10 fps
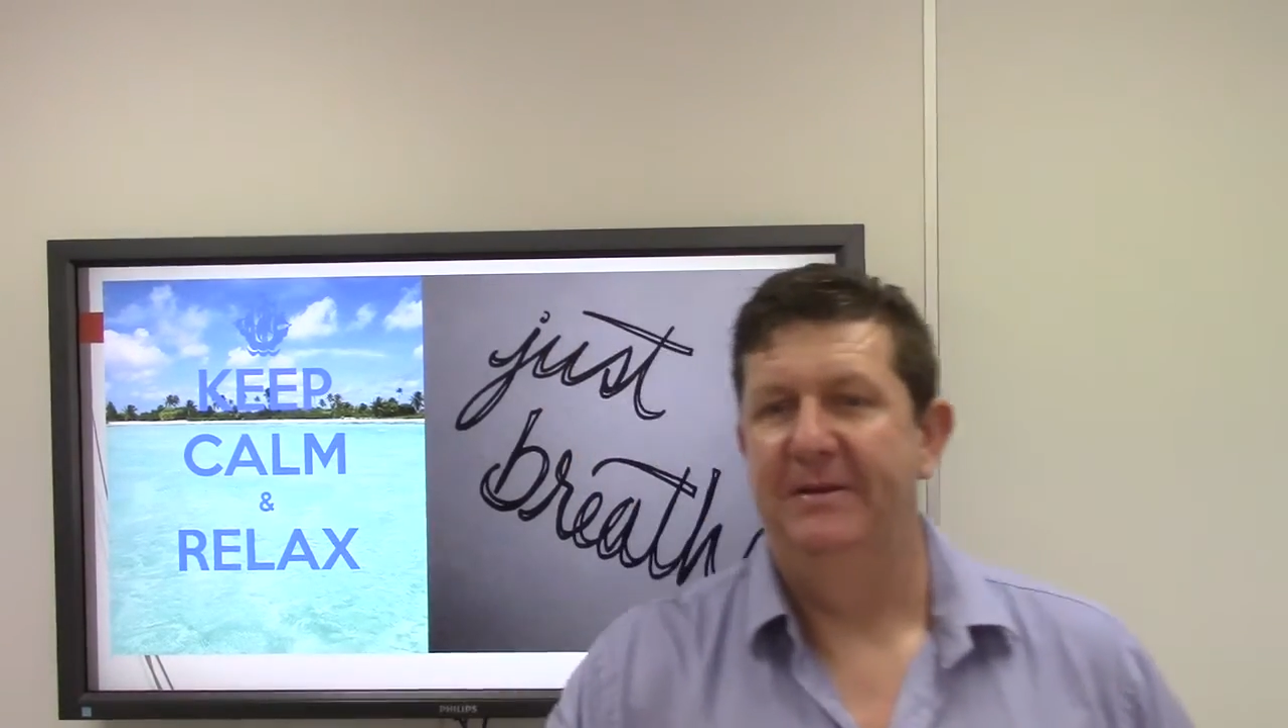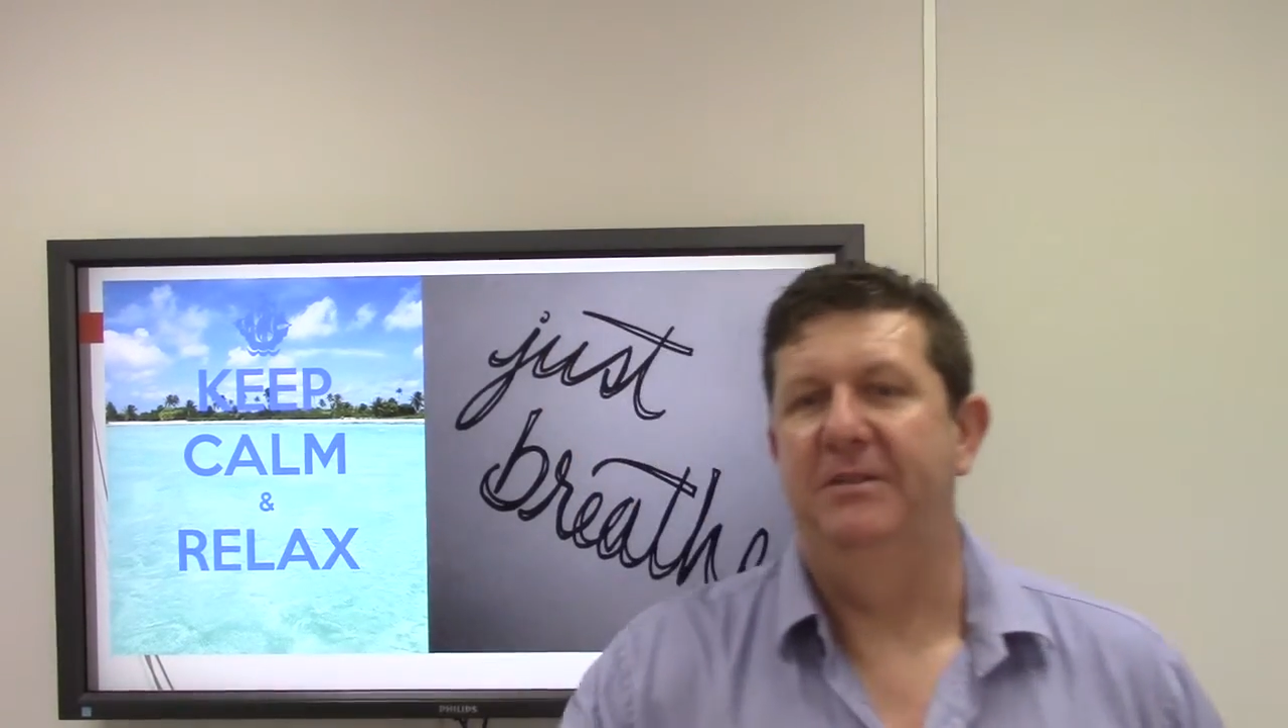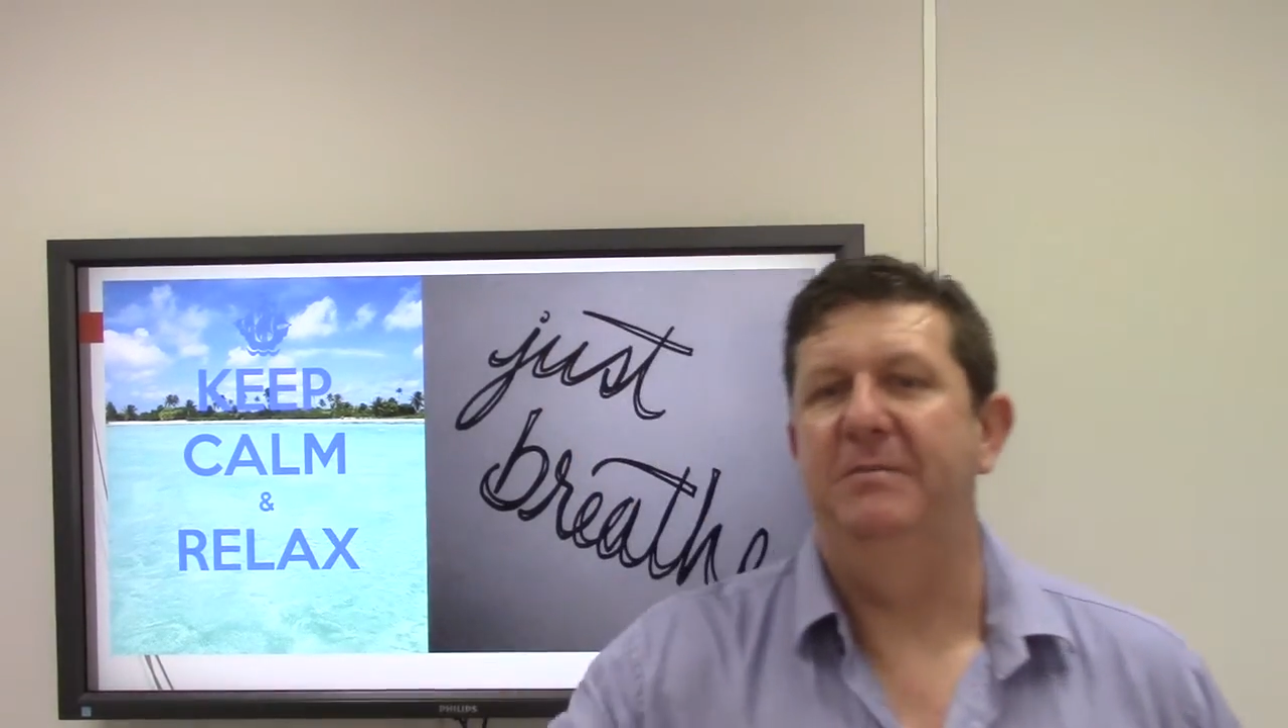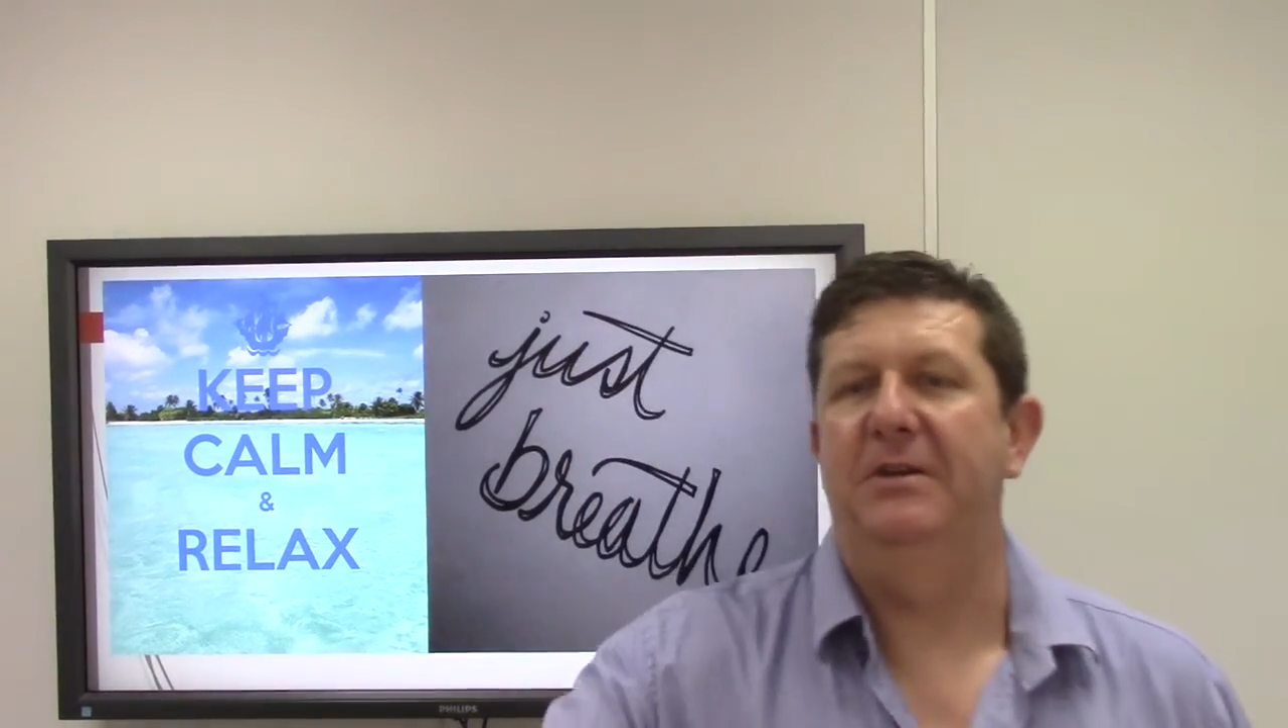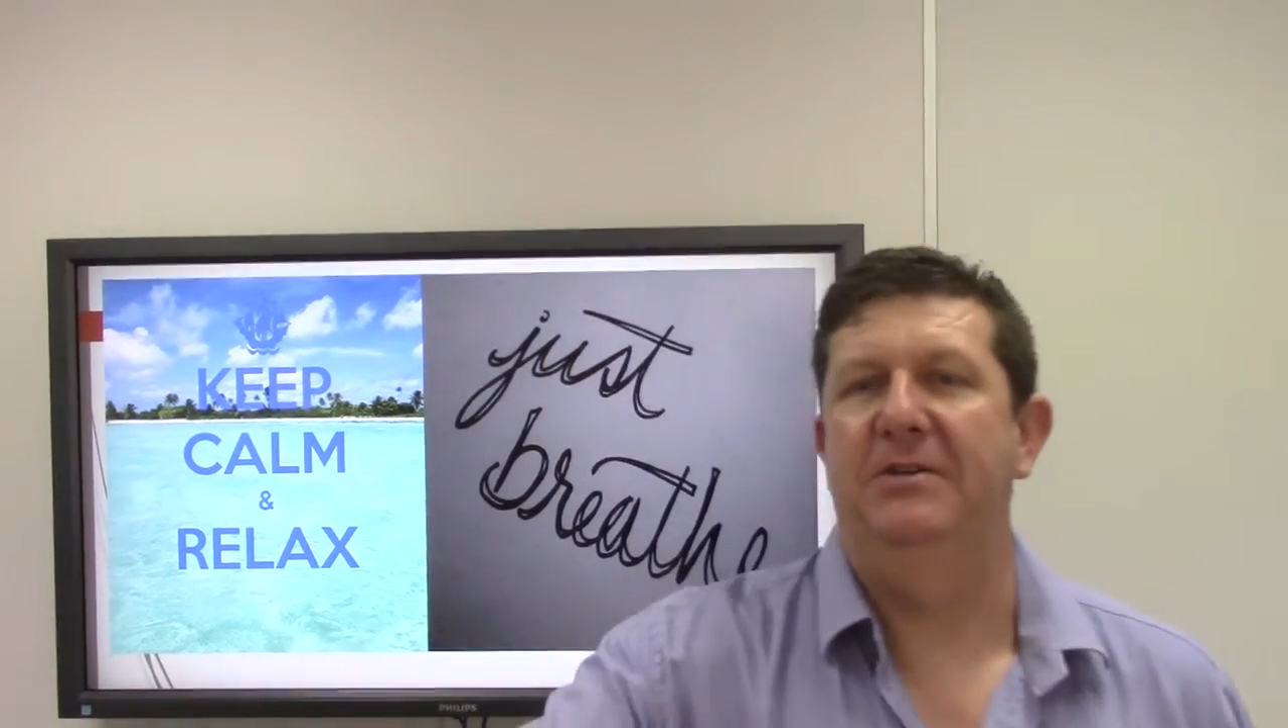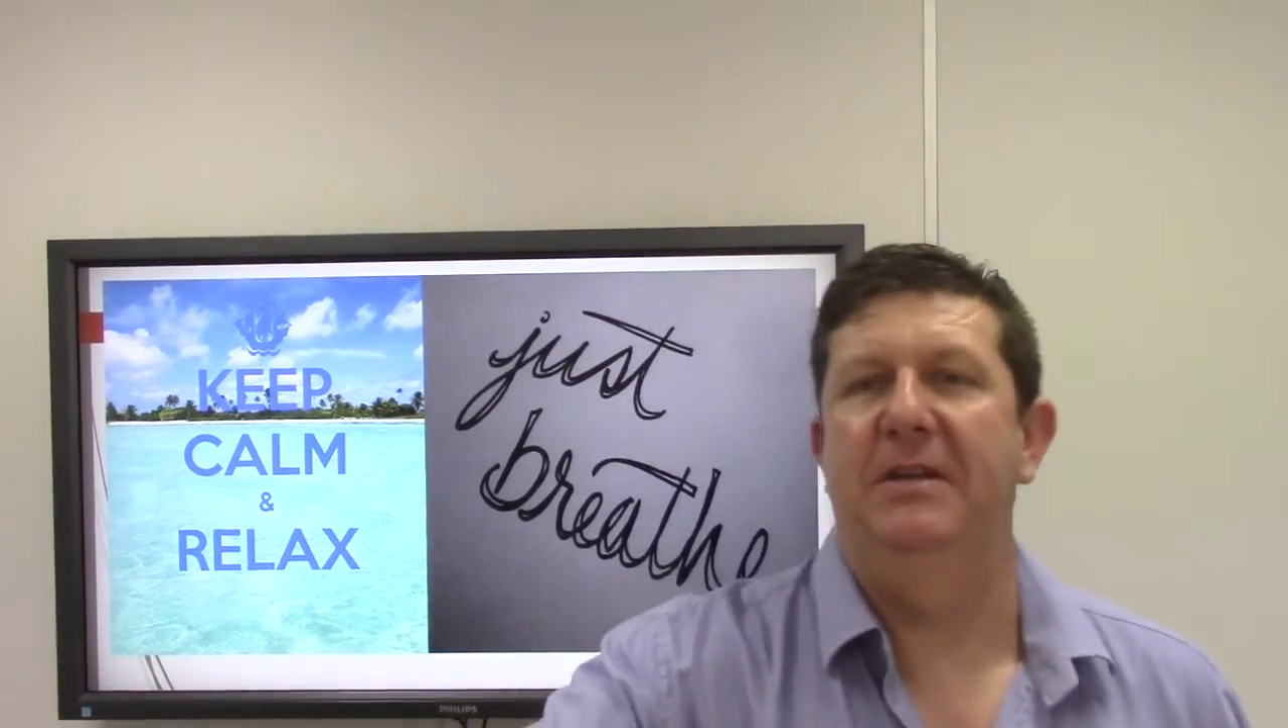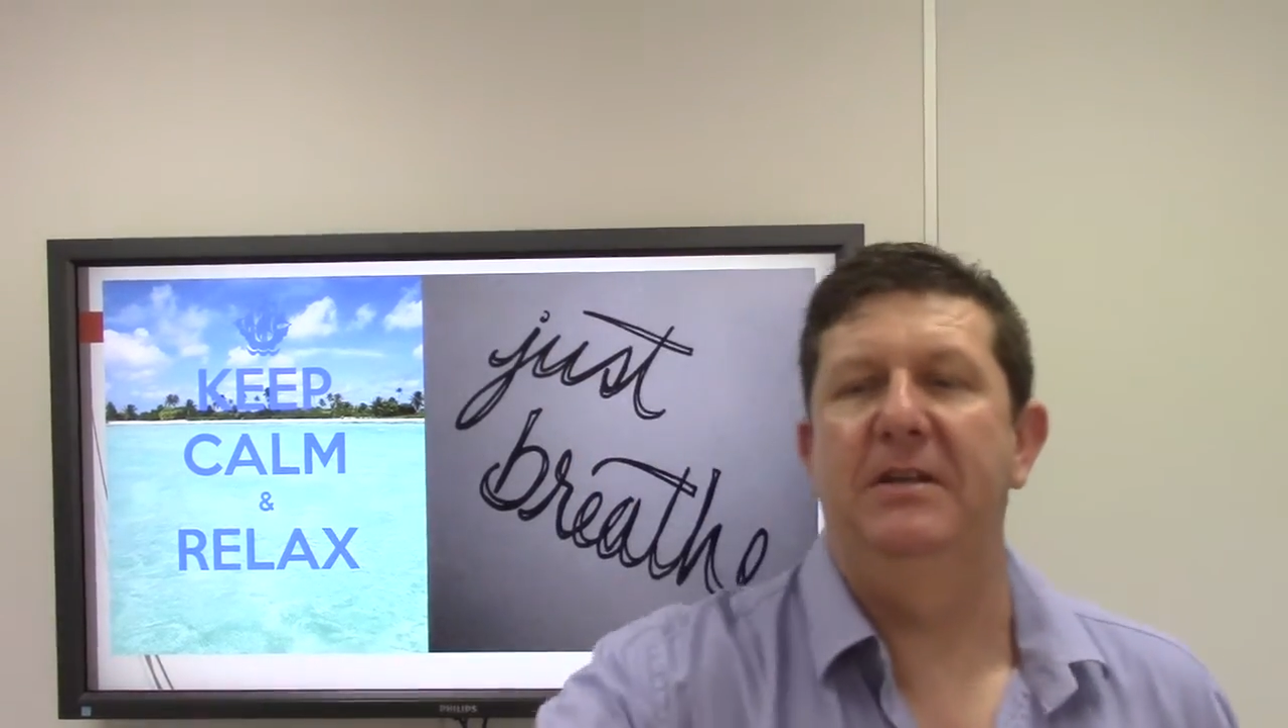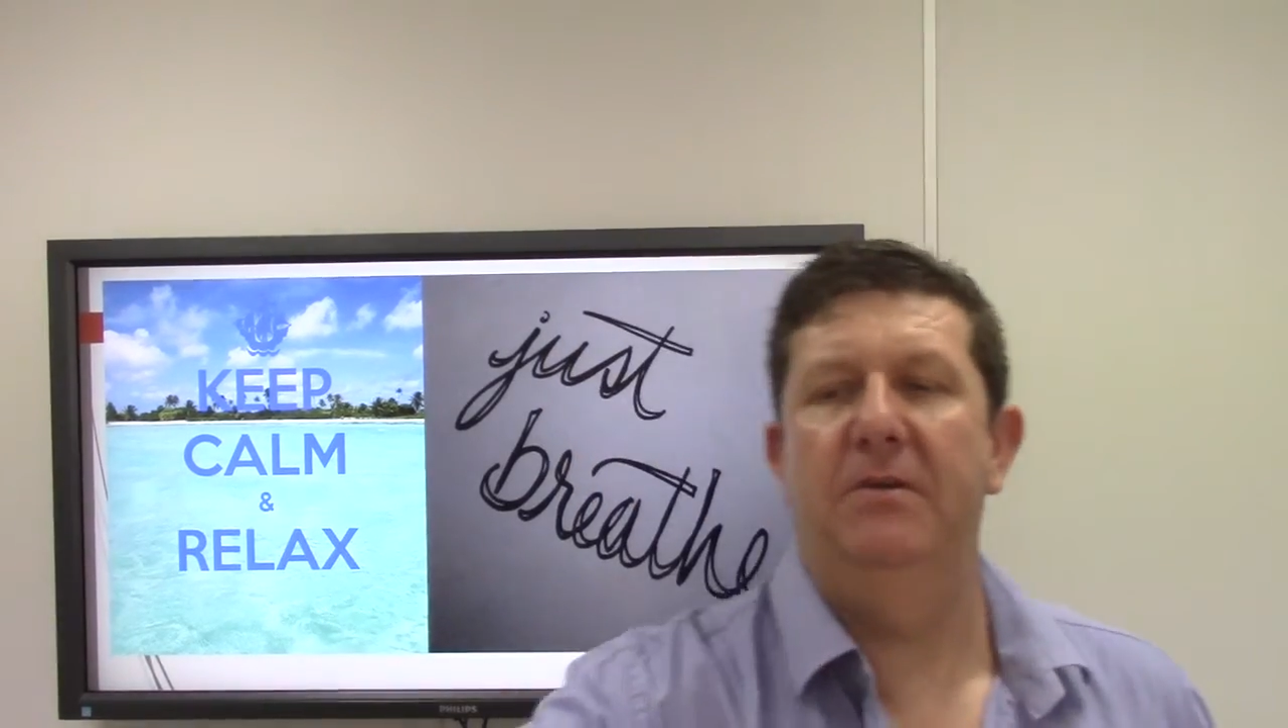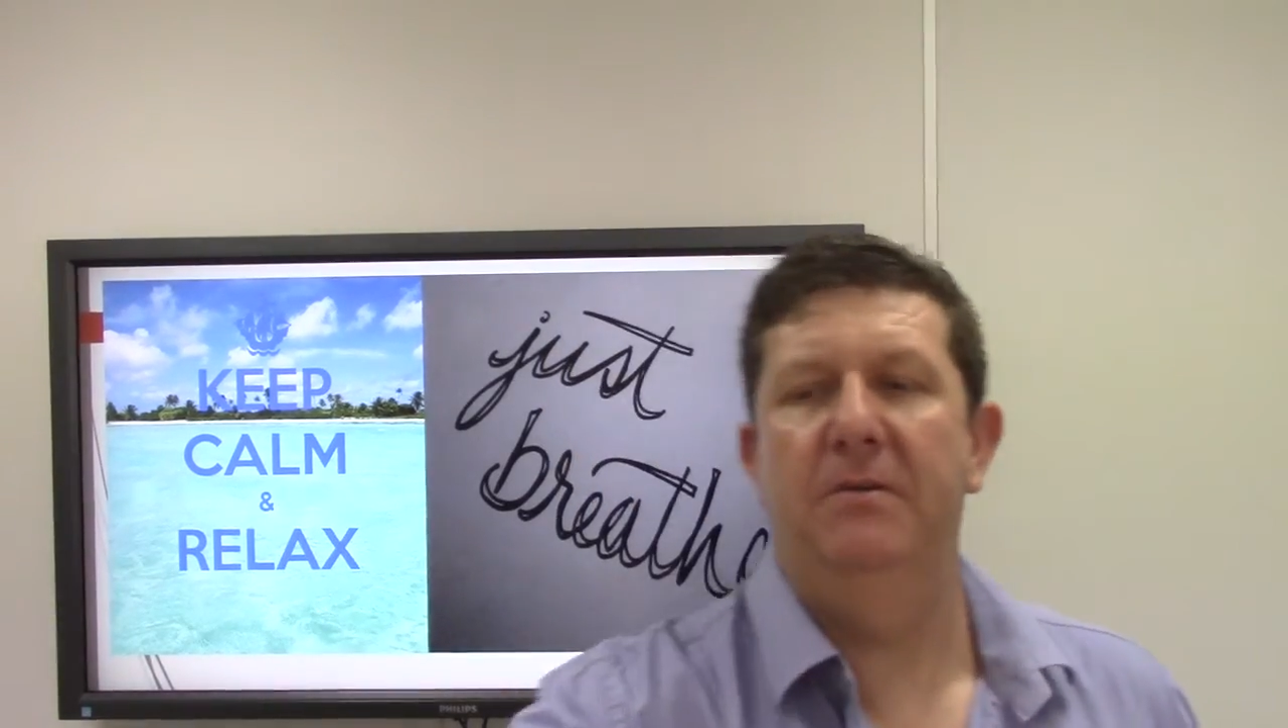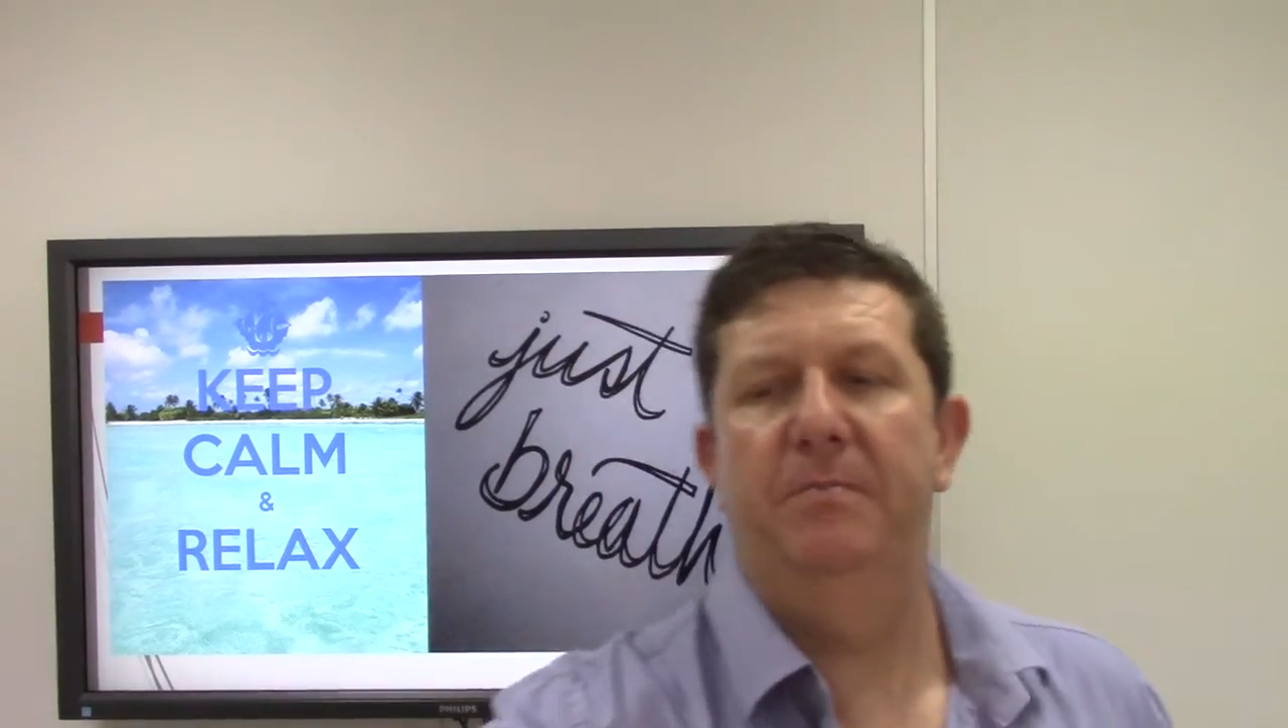to make sure that you're